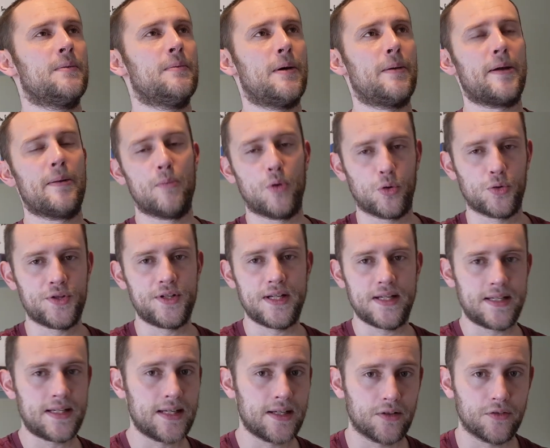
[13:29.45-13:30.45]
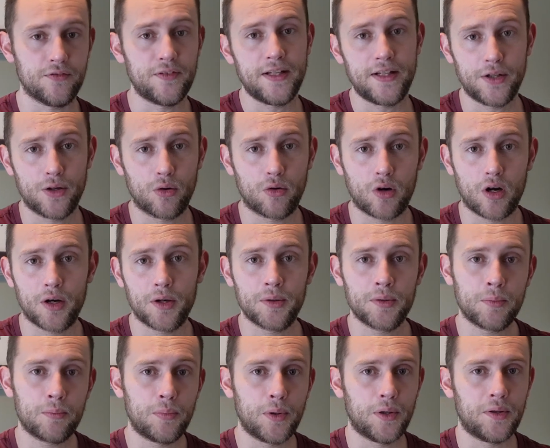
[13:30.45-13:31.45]
maybe a more detailed video
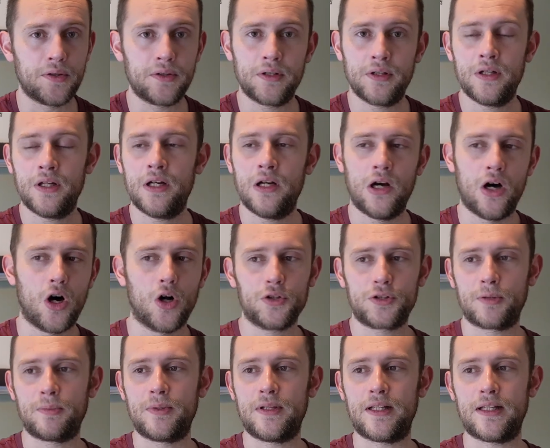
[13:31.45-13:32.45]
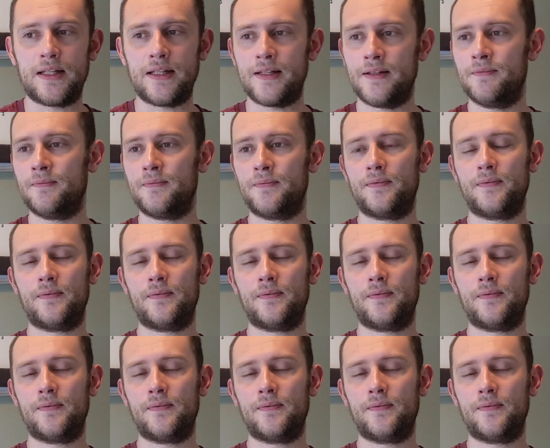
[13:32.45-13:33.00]
around. But ultimately,